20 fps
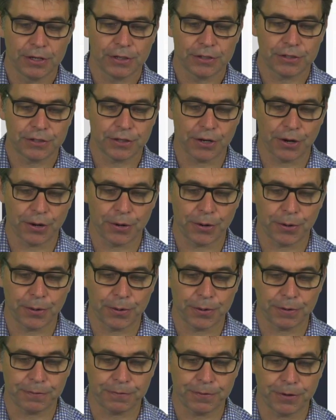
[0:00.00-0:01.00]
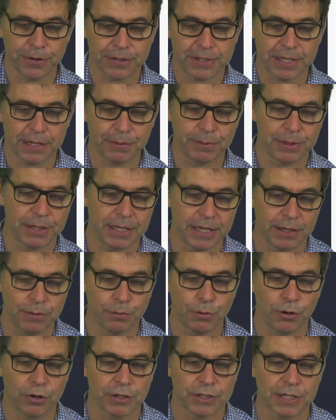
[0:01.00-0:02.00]
So the first thing we did
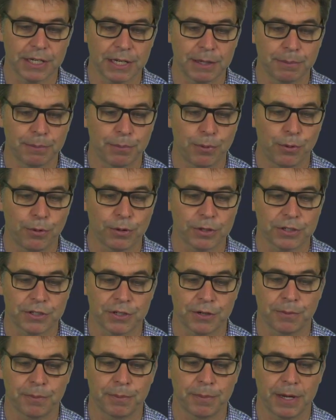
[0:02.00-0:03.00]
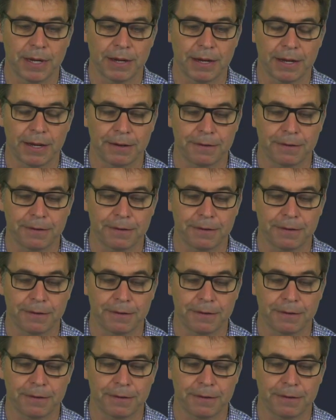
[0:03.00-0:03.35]
was import some